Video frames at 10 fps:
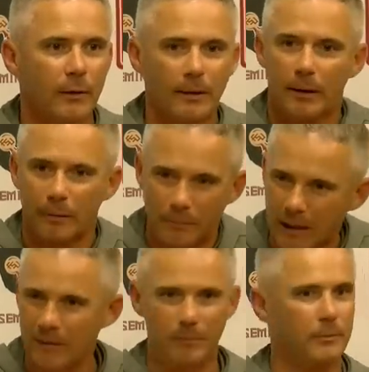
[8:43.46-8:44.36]
right, and
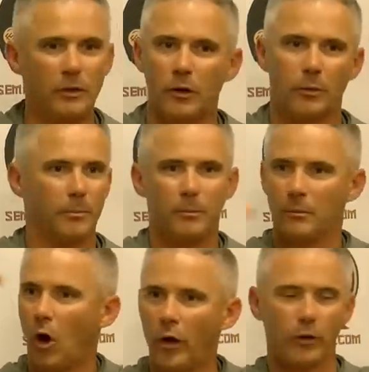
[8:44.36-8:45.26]
and you know
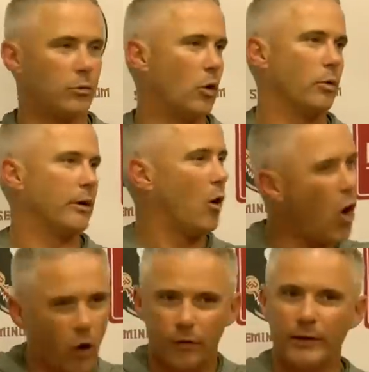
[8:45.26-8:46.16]
on the road and
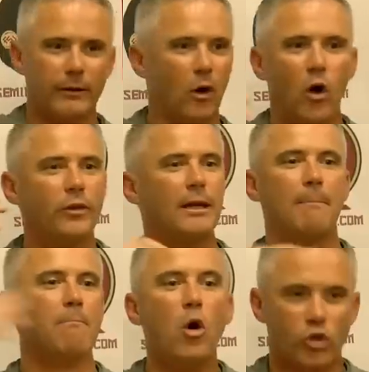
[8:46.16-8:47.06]
all the all the
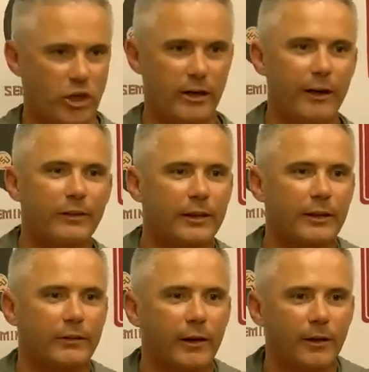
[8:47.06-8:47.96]
emotion and everything
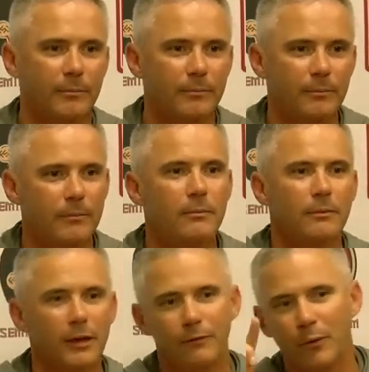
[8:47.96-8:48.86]
that's there,
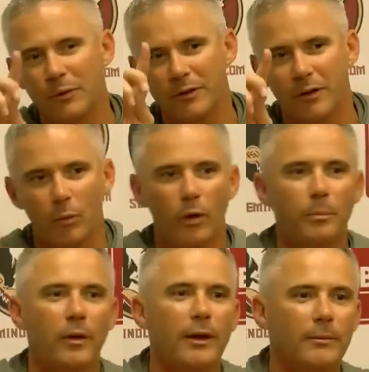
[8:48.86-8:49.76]
they can focus in on one
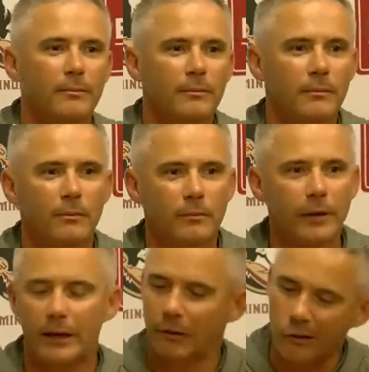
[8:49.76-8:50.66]
play.
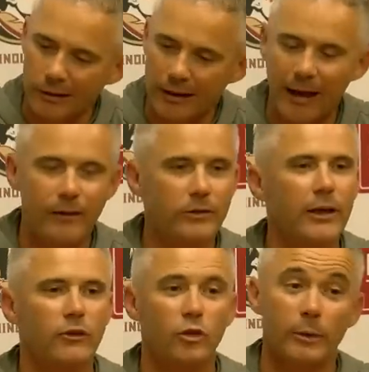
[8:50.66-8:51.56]
They can look at the guy that's
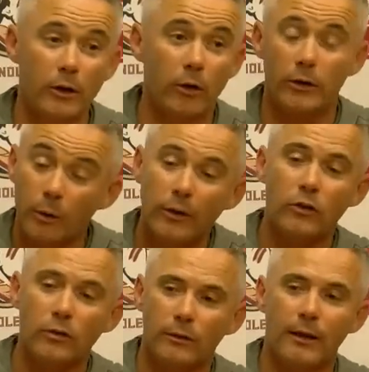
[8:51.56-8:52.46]
next to them and know, you know what,
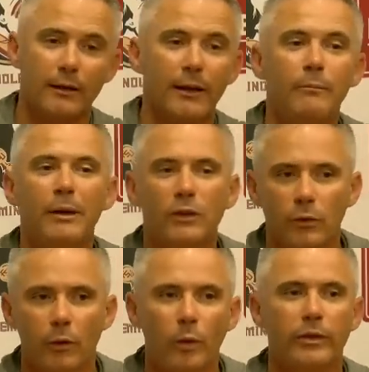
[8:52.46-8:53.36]
they, they've been
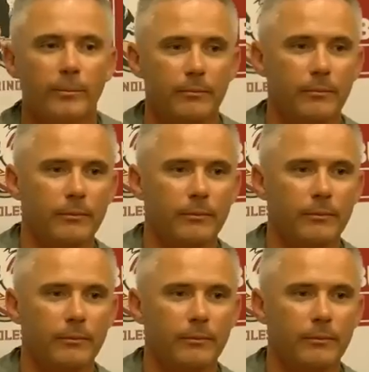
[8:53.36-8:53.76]
through it with them,